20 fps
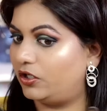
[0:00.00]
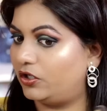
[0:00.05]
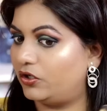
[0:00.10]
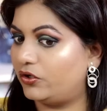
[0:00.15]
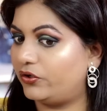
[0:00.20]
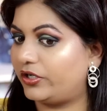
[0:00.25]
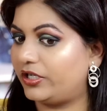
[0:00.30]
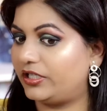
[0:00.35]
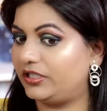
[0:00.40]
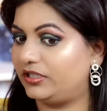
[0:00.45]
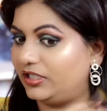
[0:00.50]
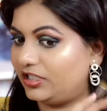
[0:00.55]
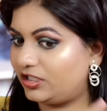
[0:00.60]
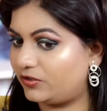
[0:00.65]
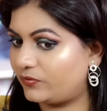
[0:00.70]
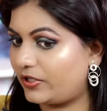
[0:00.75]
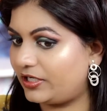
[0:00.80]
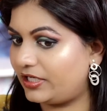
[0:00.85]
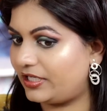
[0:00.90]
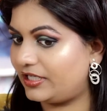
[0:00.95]
Okay, this
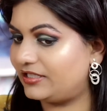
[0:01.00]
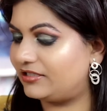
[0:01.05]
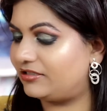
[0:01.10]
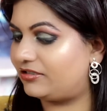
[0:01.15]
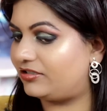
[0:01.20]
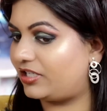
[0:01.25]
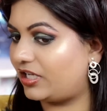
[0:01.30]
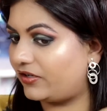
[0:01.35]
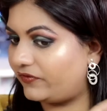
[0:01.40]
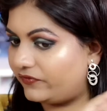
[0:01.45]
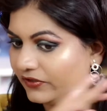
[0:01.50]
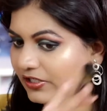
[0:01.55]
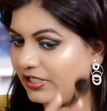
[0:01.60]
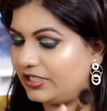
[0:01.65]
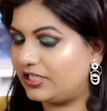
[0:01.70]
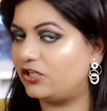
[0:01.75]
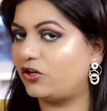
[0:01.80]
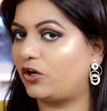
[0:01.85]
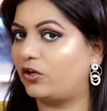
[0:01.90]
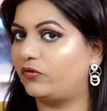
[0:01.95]
one is
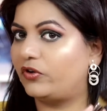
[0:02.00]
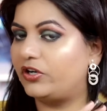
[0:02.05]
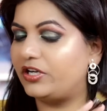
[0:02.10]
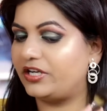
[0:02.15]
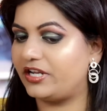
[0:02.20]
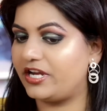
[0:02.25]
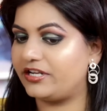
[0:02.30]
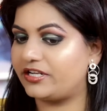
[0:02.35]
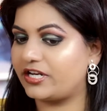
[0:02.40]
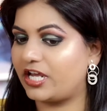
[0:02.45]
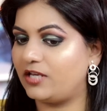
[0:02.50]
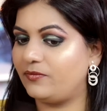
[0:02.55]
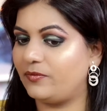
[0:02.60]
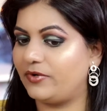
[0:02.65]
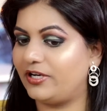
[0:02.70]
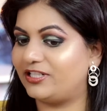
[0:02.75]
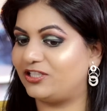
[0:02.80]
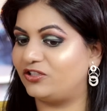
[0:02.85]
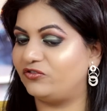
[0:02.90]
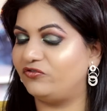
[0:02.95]
definitely not for daytime.
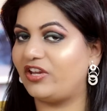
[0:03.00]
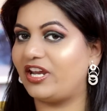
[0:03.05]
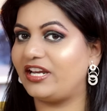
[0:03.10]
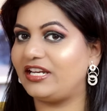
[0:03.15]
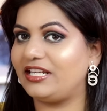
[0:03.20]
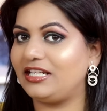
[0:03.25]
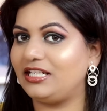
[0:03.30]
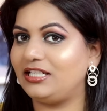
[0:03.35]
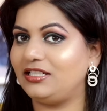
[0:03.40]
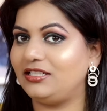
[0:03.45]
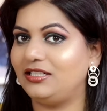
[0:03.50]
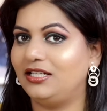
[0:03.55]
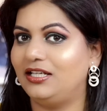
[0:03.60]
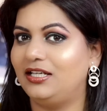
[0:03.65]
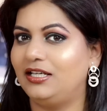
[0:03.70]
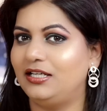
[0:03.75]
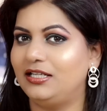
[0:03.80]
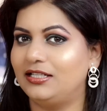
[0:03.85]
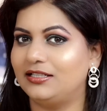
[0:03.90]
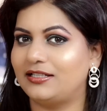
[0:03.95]
It's very
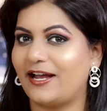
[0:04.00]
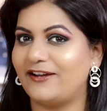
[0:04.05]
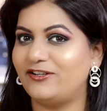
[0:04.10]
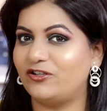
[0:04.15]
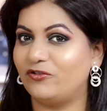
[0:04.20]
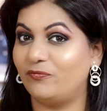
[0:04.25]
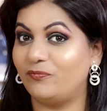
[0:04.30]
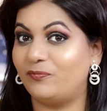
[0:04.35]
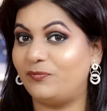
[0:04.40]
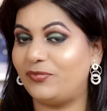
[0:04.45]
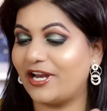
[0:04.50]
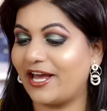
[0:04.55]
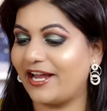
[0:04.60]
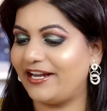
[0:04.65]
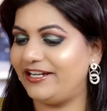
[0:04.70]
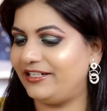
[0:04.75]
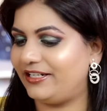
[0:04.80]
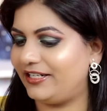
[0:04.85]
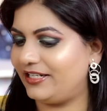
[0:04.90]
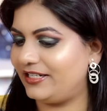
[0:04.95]
kind of
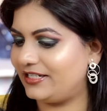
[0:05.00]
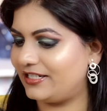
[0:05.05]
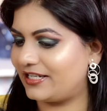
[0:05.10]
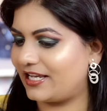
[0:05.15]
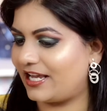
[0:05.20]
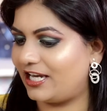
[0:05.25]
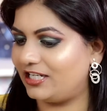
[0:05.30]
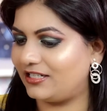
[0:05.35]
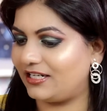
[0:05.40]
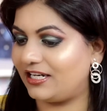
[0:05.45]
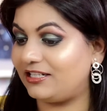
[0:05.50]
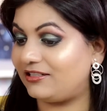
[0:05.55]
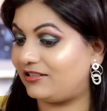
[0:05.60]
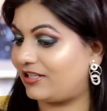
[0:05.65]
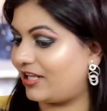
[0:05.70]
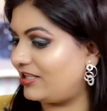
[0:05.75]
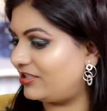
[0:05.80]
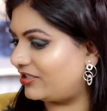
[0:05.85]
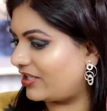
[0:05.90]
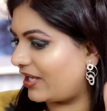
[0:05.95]
blinding and
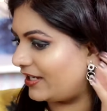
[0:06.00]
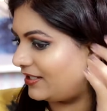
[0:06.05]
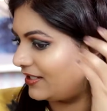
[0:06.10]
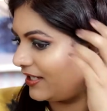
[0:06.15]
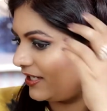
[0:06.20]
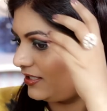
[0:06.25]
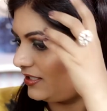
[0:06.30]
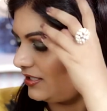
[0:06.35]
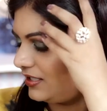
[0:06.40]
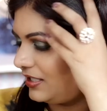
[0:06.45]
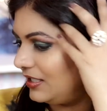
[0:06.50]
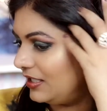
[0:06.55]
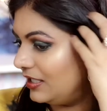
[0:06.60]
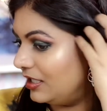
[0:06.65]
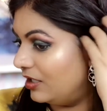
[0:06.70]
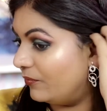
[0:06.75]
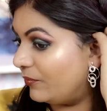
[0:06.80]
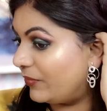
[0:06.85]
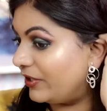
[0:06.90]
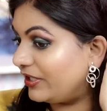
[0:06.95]
intense highlight,
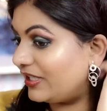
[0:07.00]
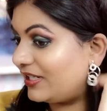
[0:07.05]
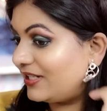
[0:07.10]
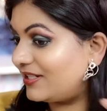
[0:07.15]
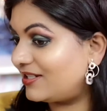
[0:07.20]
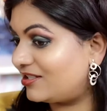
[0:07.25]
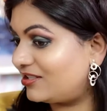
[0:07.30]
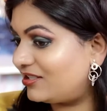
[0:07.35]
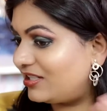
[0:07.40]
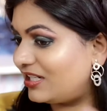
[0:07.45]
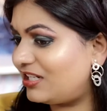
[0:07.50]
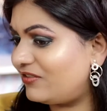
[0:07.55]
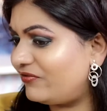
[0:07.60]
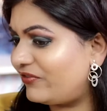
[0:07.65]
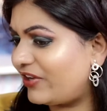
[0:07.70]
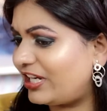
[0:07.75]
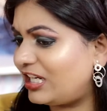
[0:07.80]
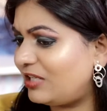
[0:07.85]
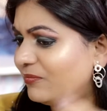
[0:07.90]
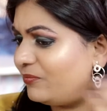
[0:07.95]
but it's still
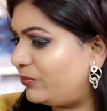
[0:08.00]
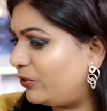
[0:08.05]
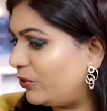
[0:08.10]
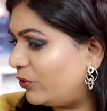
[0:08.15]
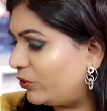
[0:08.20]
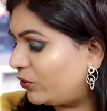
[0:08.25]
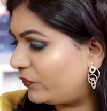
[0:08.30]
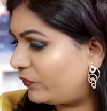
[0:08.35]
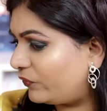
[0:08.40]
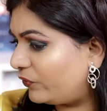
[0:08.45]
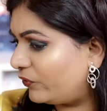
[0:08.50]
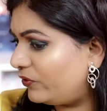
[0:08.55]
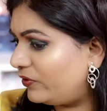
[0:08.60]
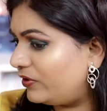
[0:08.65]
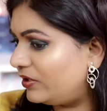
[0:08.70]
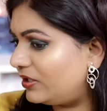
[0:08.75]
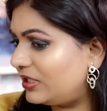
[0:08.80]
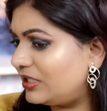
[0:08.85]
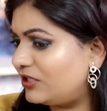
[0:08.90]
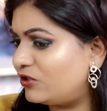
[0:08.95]
very
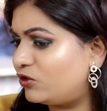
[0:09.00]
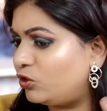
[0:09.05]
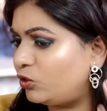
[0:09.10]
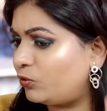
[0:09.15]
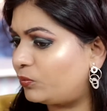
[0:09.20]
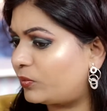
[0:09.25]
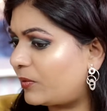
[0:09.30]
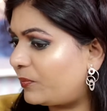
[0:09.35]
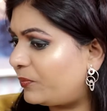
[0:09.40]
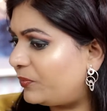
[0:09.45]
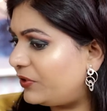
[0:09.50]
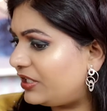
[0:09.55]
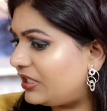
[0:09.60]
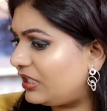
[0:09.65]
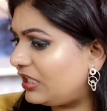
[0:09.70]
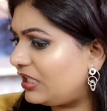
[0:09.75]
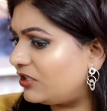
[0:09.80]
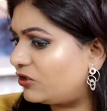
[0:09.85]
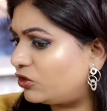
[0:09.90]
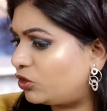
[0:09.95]
beautiful, super
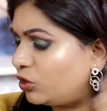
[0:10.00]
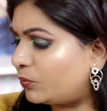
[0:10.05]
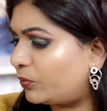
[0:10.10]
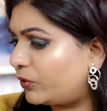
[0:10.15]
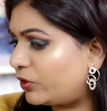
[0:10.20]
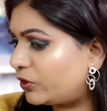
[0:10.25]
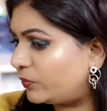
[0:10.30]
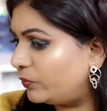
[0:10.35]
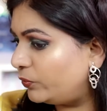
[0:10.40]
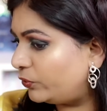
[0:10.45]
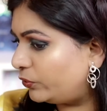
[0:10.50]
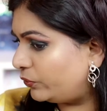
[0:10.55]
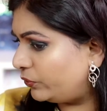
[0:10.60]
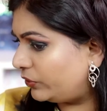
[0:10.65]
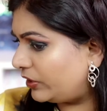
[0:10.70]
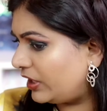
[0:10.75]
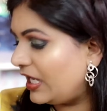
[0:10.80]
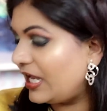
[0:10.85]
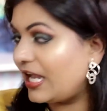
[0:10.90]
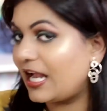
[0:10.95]
pretty, super
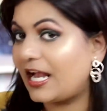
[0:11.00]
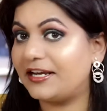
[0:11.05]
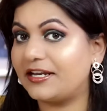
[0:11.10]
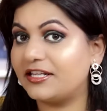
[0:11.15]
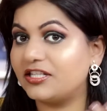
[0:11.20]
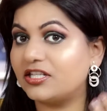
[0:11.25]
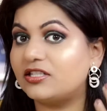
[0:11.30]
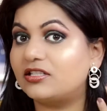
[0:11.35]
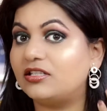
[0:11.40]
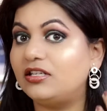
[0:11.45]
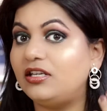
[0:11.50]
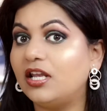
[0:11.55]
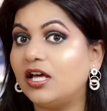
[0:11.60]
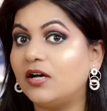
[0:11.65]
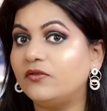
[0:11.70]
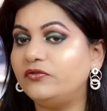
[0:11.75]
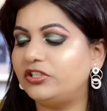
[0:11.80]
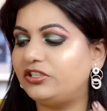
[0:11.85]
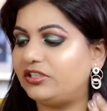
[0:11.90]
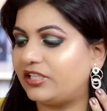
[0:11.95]
smooth, and I just
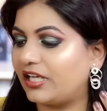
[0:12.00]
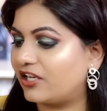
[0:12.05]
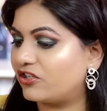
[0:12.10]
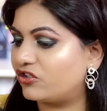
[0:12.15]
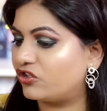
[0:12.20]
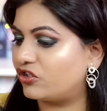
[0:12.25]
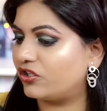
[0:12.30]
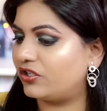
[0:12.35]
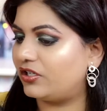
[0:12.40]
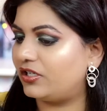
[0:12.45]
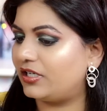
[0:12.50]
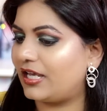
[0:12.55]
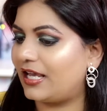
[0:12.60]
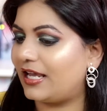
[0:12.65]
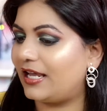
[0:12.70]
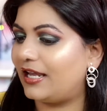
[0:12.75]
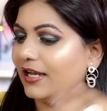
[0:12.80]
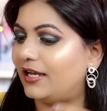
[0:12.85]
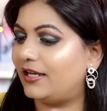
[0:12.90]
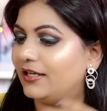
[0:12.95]
love the texture
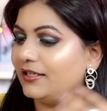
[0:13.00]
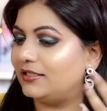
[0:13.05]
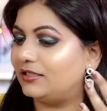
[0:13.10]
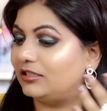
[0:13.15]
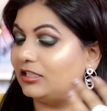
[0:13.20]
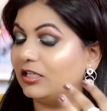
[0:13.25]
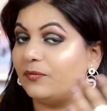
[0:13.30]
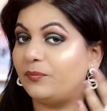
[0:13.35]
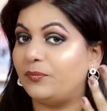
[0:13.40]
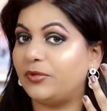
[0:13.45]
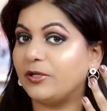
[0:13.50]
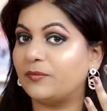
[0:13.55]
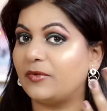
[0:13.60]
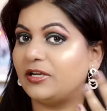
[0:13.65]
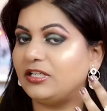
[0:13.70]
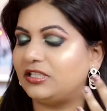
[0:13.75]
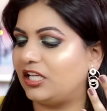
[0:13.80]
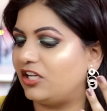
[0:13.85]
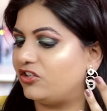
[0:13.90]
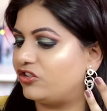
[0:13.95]
and the
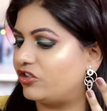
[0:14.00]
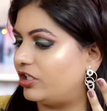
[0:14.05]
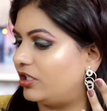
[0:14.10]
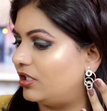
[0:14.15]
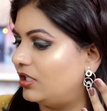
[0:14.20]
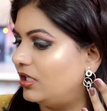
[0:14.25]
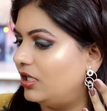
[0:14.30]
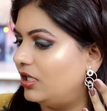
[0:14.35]
pigmentation.